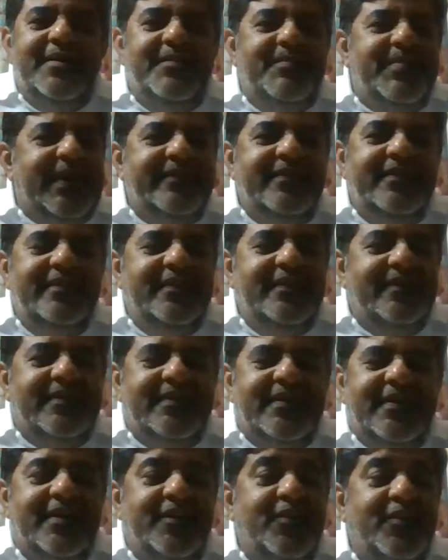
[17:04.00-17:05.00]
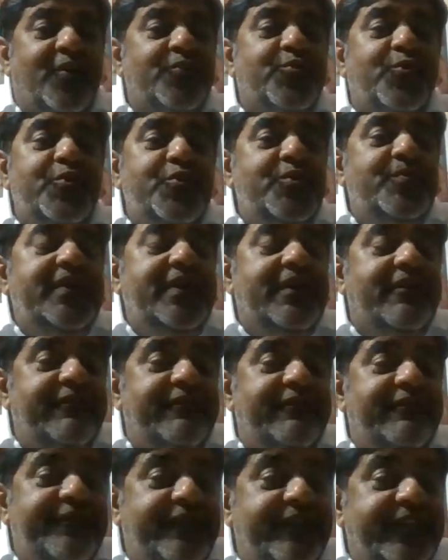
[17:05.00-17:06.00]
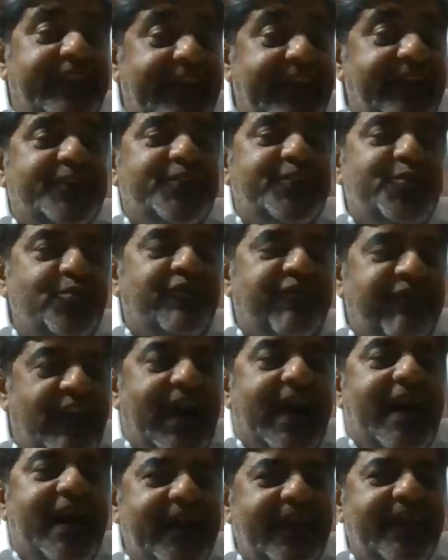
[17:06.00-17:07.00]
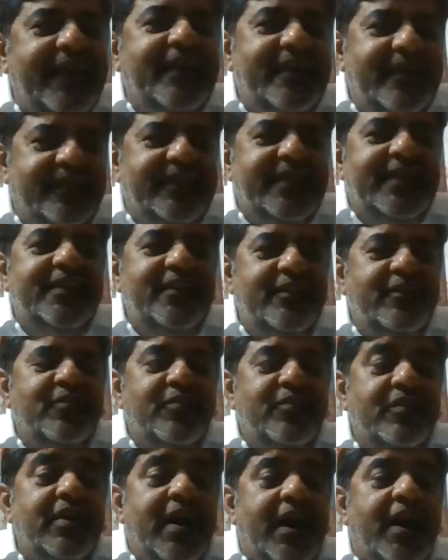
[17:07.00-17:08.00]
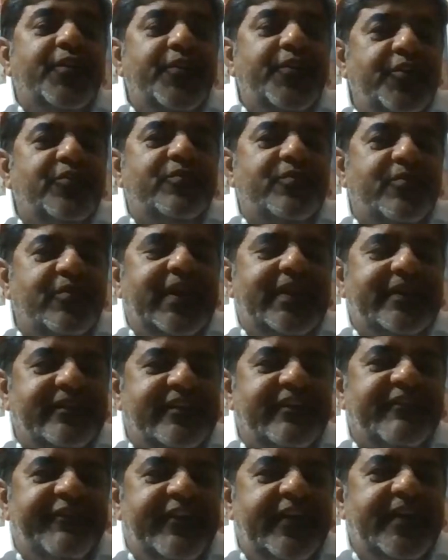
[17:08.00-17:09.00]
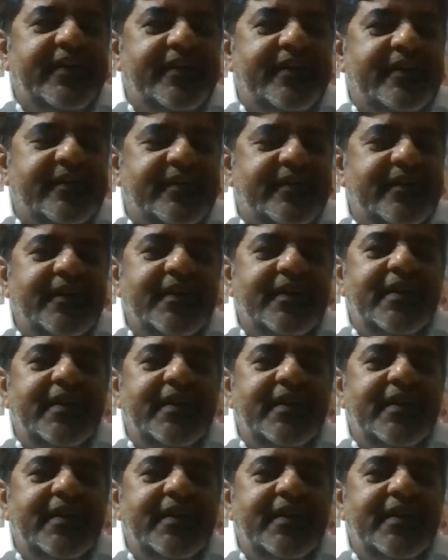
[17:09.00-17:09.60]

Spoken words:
Passengers are not going to be there to fly. Then how do you raise the fare?